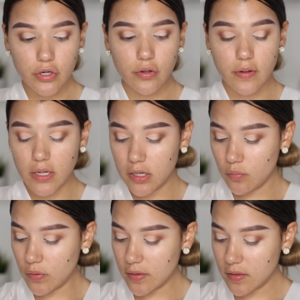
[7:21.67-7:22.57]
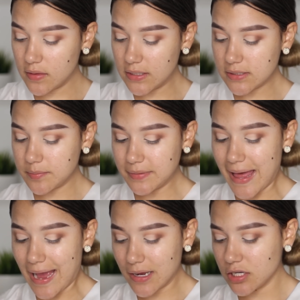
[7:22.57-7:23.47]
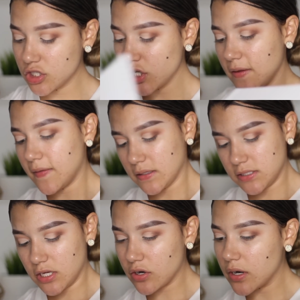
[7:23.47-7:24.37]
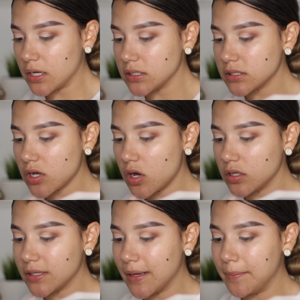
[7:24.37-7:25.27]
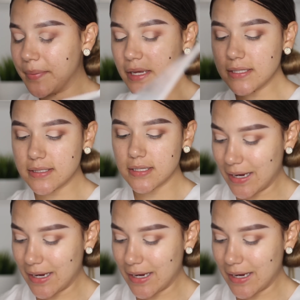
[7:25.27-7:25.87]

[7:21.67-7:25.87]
to go in with this black shade that's here, and it's called Abyss.